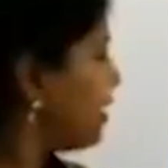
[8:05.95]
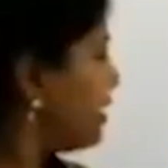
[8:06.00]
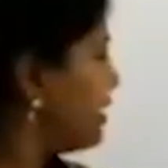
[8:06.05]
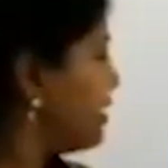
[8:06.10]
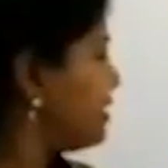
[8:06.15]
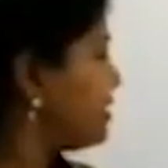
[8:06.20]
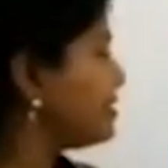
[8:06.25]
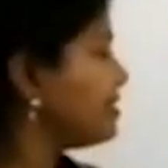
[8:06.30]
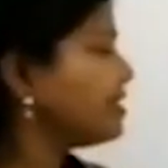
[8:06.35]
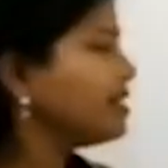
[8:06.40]

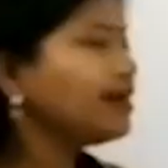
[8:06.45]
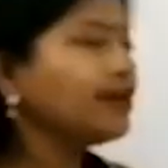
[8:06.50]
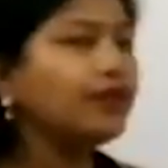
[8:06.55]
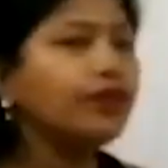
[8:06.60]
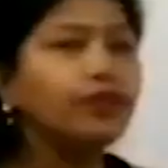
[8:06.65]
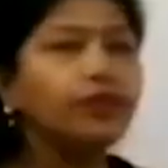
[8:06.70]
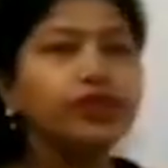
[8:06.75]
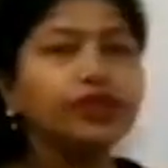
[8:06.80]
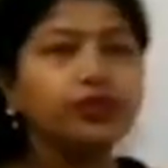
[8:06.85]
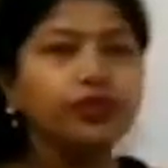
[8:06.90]
is
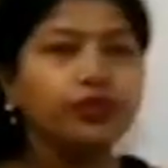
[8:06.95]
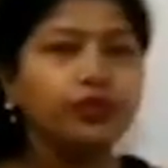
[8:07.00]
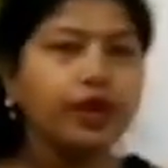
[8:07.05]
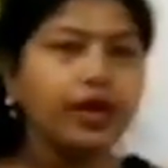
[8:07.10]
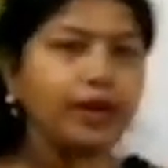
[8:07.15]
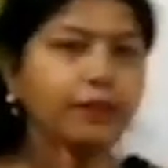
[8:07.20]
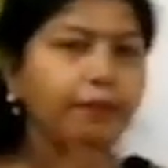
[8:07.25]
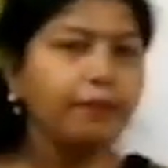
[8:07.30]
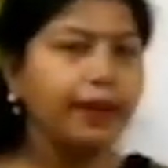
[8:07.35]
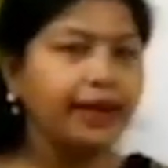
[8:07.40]
with
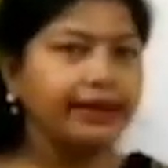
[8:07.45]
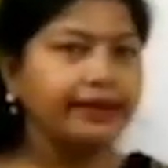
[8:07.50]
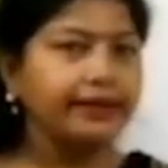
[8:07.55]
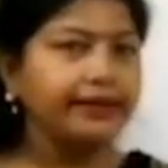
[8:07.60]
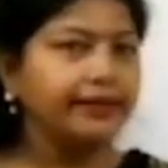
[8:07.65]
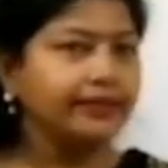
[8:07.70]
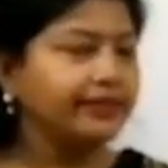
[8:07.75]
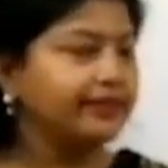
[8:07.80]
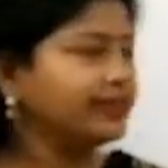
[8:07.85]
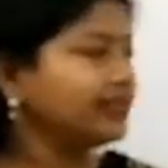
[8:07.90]
1
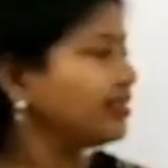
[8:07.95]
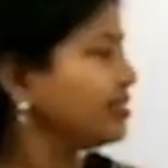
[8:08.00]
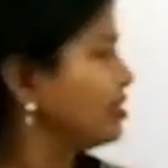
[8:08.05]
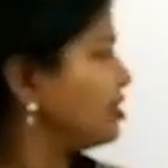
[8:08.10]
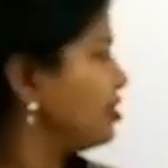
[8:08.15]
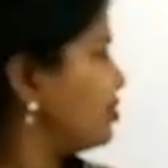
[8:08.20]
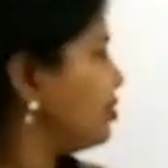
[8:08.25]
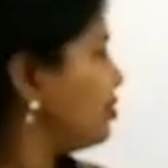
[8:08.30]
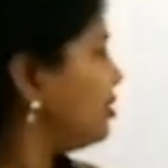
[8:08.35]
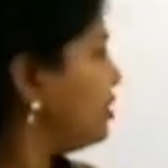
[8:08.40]
petal.
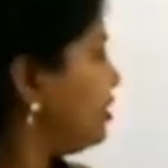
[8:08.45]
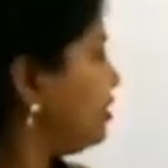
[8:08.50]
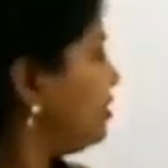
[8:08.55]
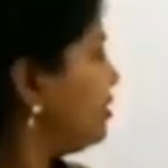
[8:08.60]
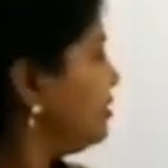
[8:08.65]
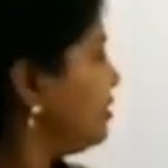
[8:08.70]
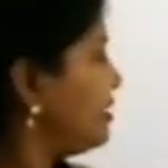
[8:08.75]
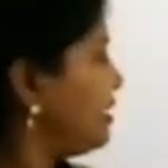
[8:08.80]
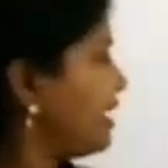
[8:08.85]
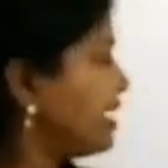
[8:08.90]
So
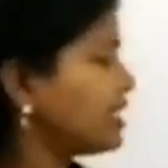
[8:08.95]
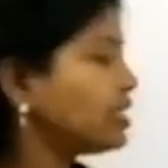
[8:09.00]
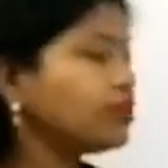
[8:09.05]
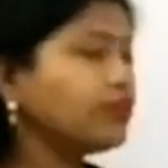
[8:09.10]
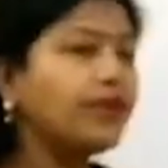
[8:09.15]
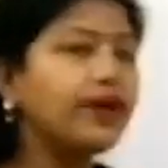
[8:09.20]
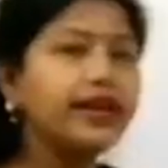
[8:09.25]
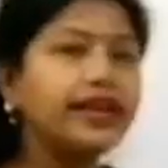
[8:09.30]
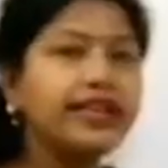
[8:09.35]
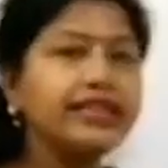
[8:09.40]
next
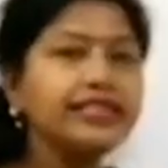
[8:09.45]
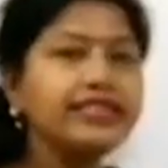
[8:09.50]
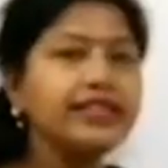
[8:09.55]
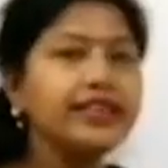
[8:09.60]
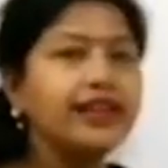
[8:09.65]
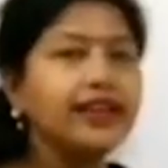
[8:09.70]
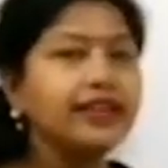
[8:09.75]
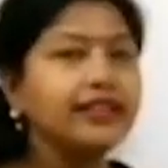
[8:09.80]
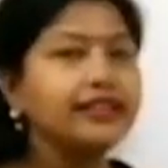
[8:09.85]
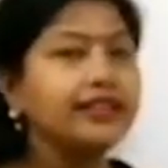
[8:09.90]
one is
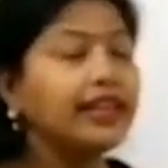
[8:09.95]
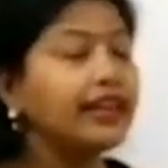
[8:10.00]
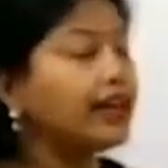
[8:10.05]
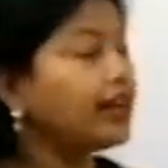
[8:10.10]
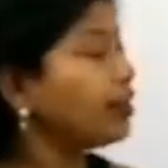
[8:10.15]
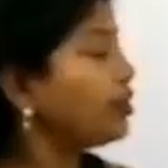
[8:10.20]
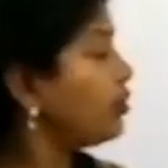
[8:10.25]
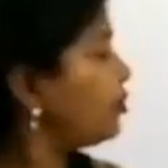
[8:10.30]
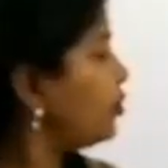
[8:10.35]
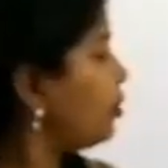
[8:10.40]
there
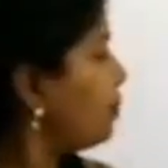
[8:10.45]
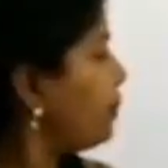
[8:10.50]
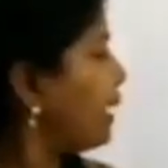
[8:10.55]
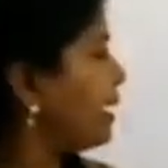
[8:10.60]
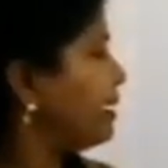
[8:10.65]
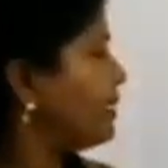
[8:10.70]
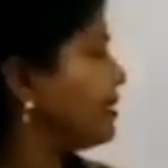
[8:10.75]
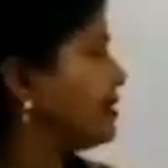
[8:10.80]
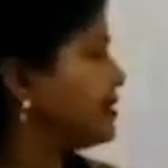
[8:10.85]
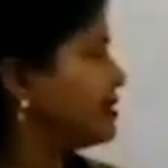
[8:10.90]
are 2
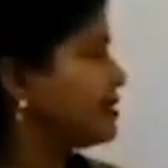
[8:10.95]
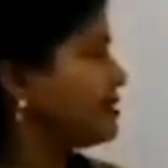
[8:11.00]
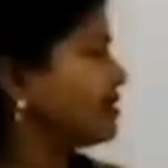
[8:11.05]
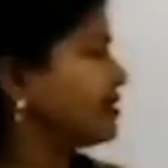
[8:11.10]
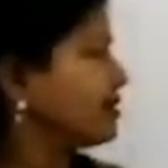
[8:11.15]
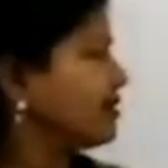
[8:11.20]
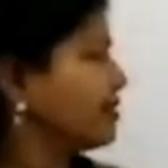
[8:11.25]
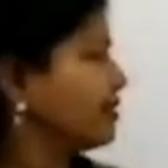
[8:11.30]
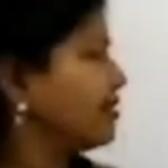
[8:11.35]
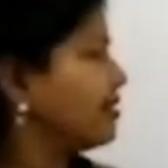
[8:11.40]
petals.
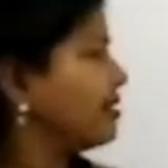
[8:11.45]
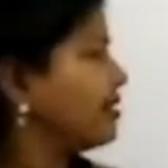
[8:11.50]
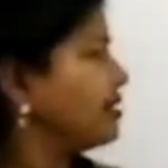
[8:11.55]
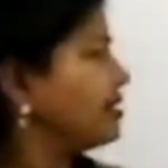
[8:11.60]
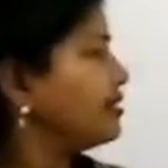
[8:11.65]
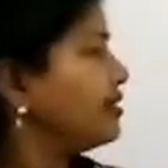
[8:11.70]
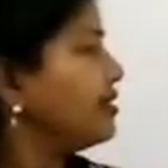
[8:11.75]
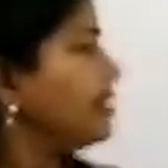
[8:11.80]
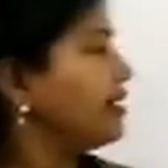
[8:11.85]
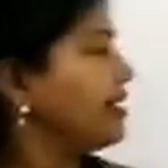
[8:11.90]

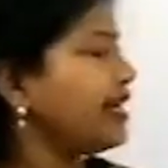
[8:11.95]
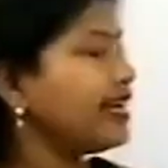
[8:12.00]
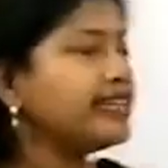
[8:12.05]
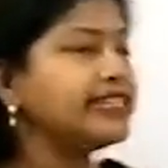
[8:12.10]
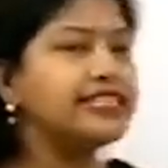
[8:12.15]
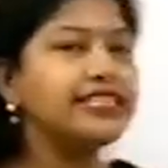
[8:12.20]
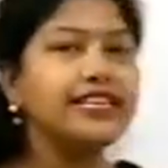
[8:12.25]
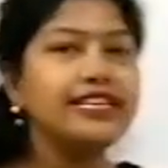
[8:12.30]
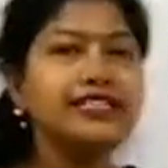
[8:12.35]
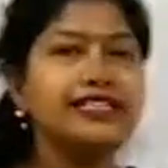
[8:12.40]
The
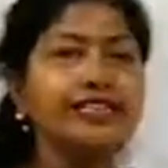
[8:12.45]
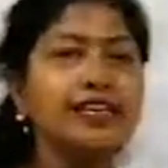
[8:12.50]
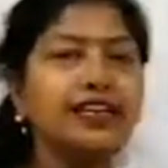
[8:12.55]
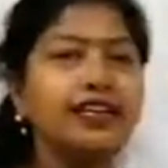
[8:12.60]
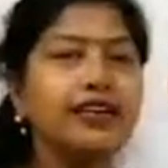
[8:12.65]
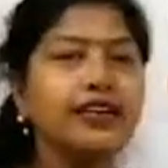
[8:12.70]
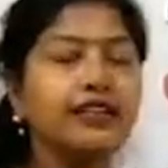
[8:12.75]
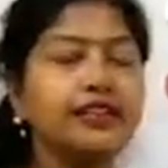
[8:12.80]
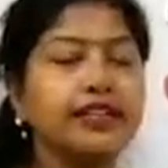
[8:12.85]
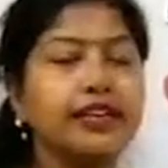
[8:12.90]
next is
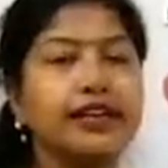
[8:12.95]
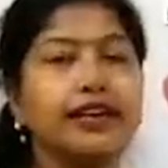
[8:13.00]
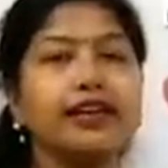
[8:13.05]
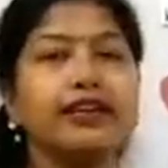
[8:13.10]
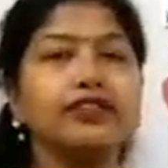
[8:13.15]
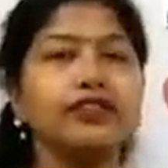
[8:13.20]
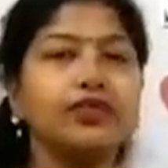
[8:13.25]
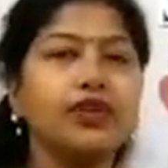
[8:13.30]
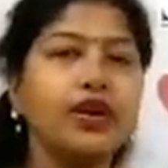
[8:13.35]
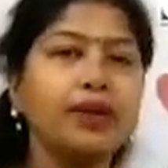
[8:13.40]
there
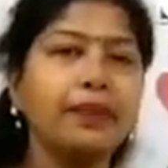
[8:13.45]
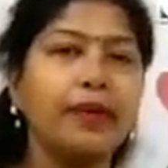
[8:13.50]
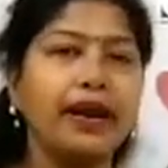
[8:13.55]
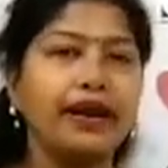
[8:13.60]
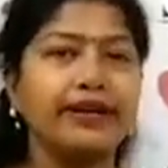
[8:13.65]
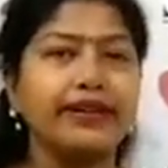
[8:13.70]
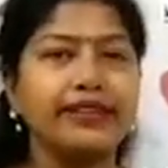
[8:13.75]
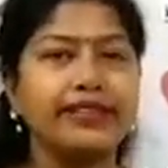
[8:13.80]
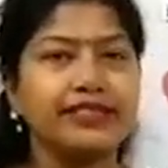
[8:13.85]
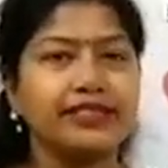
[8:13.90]
are 3
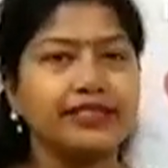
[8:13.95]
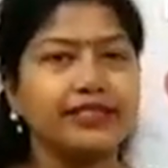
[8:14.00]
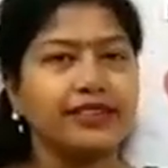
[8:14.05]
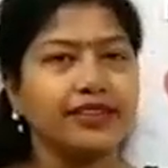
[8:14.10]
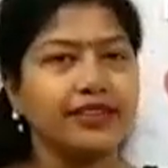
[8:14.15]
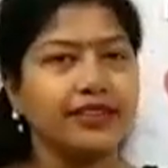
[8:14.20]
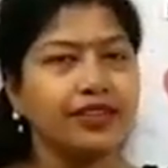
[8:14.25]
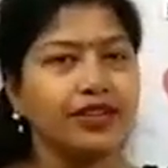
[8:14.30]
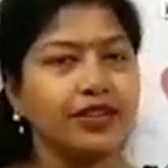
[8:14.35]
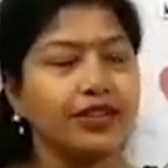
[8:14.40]
petals.
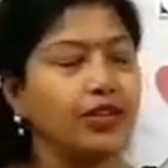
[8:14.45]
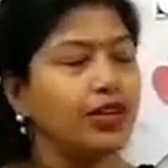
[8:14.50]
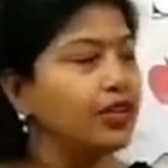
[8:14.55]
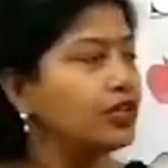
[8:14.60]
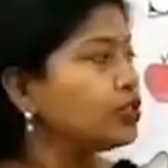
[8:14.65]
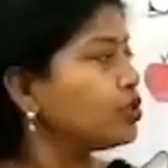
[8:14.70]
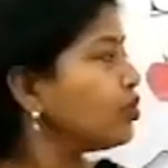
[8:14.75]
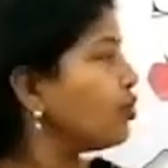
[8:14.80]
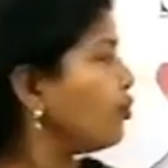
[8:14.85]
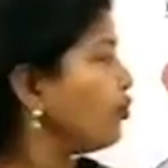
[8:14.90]

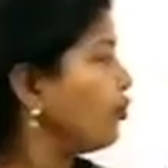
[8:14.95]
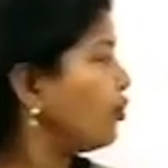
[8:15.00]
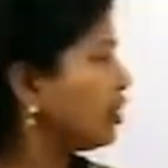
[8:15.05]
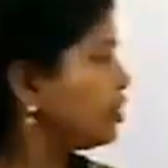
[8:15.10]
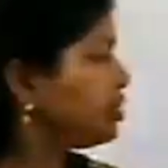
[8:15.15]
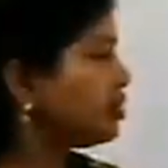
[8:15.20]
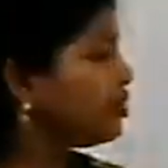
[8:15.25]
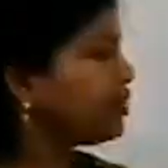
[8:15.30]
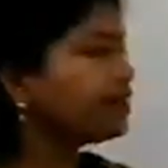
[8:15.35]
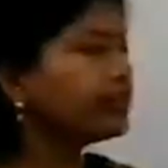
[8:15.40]
So what
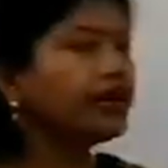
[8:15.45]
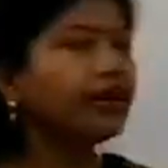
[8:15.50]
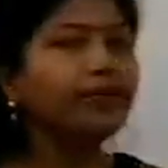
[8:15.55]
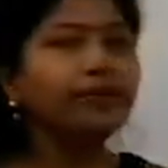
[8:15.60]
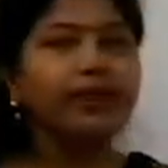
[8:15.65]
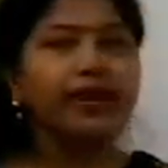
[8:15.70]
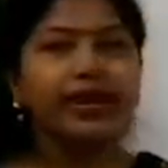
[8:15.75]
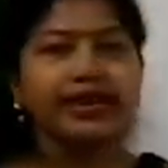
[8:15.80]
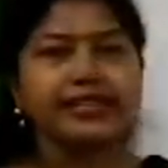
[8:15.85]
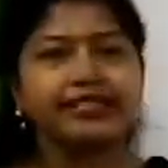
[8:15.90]
should come
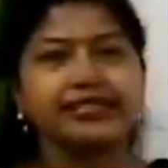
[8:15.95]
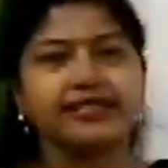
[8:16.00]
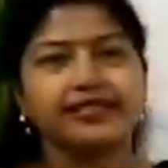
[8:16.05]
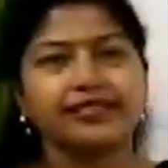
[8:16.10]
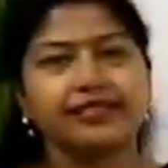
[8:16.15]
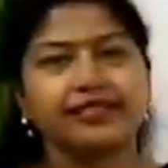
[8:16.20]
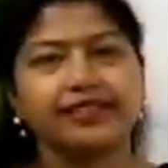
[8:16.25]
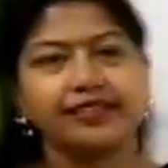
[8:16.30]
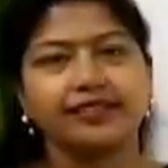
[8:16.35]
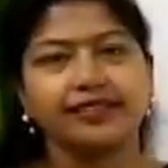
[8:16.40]
next?
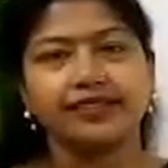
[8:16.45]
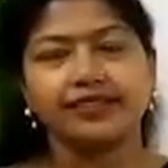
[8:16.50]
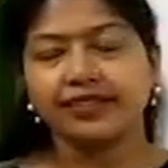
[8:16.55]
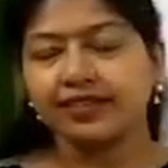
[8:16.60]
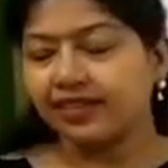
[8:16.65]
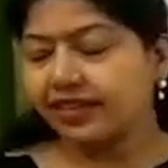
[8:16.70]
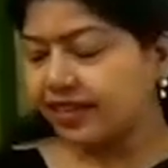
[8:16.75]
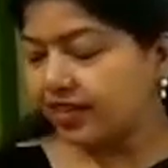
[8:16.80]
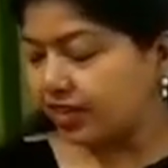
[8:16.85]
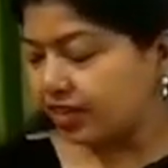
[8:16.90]

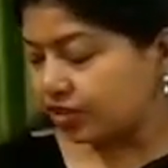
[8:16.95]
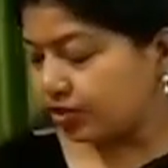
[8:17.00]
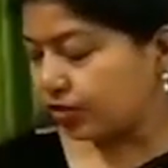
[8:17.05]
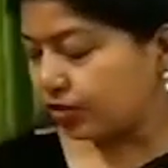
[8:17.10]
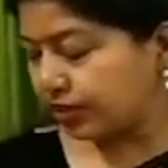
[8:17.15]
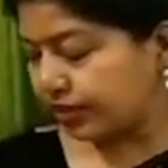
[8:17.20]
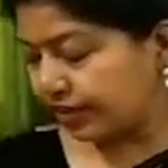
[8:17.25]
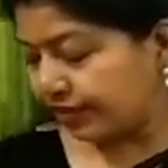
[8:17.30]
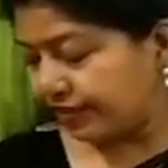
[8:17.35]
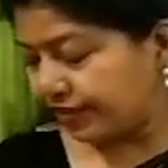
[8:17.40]
So
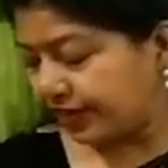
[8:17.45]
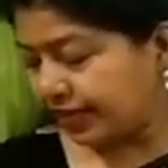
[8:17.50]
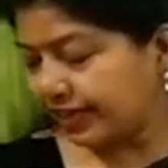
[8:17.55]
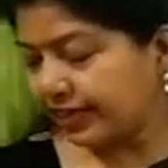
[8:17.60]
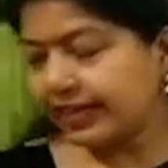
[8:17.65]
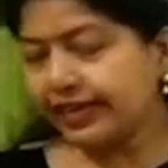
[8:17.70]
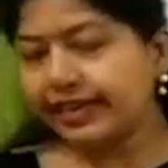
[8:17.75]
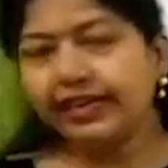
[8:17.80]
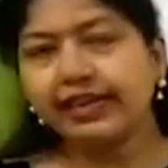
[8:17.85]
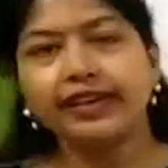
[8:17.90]

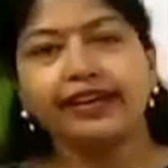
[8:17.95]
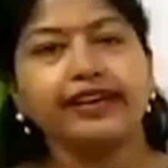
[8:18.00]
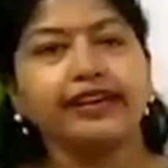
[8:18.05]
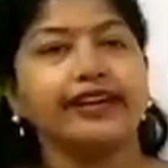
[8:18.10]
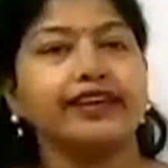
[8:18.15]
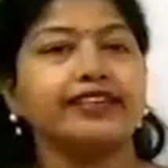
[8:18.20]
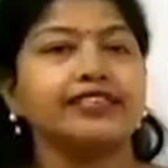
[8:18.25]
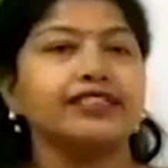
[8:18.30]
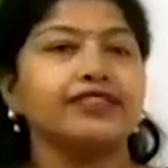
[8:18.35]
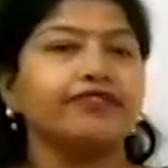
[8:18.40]
definitely here
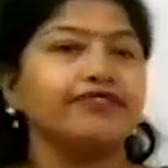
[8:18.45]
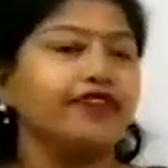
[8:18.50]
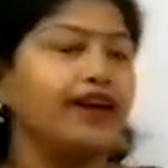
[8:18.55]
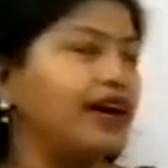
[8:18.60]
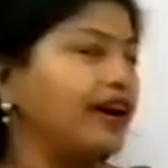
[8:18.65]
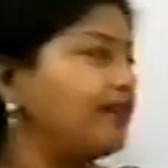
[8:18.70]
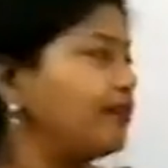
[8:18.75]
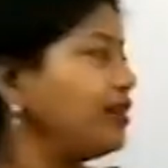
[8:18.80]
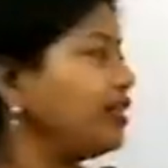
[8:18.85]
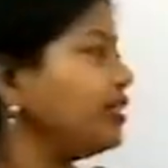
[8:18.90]
is a
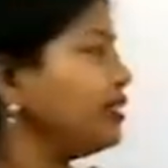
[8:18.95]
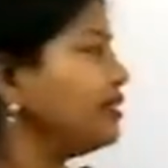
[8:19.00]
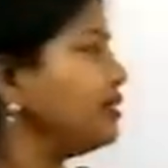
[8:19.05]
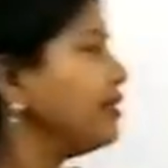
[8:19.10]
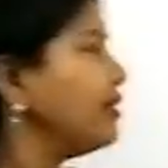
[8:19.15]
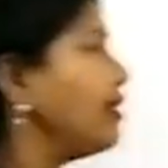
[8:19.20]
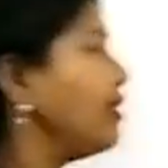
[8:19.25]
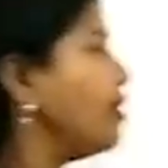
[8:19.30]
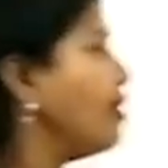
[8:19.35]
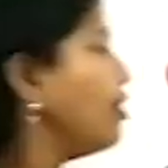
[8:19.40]
flower with
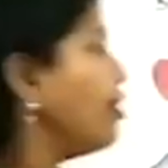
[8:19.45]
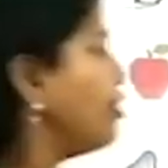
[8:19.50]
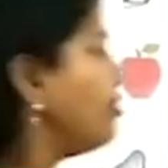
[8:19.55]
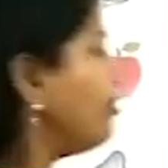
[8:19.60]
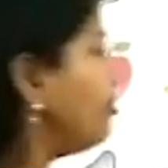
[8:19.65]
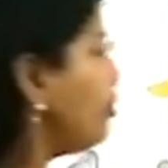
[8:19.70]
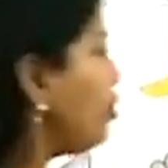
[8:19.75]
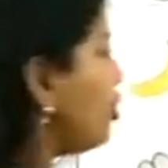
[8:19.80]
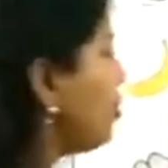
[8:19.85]
4